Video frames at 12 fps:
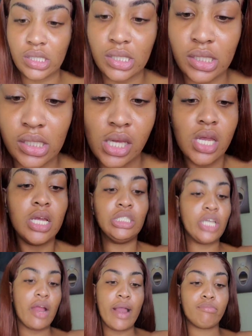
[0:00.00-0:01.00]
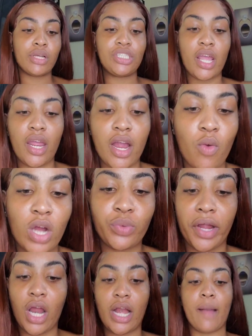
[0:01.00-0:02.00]
like, when I buy that wig, yeah,
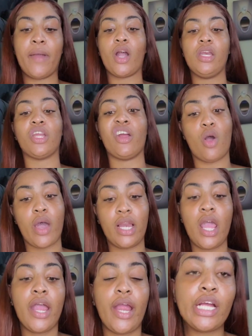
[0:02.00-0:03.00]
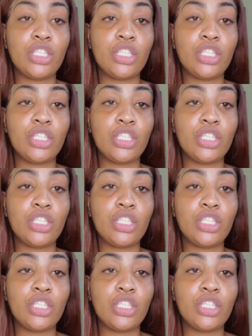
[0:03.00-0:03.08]
when I spend on the money